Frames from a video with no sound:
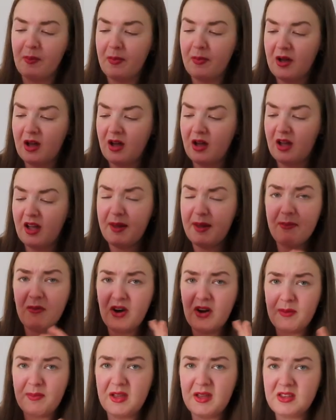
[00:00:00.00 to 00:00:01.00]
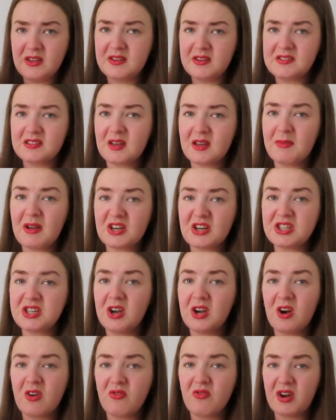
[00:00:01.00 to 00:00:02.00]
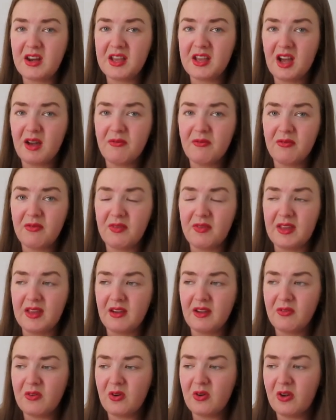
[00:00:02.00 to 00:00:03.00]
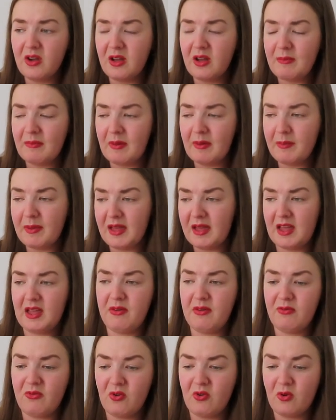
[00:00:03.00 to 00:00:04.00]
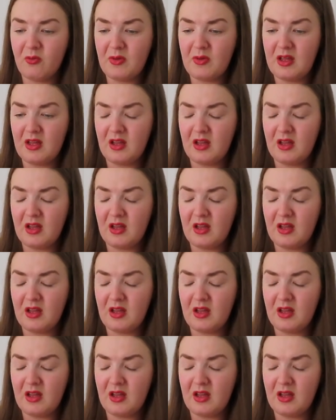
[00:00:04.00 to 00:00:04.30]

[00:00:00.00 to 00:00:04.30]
but in my opinion, some actually are really comfy. I've got a pair from,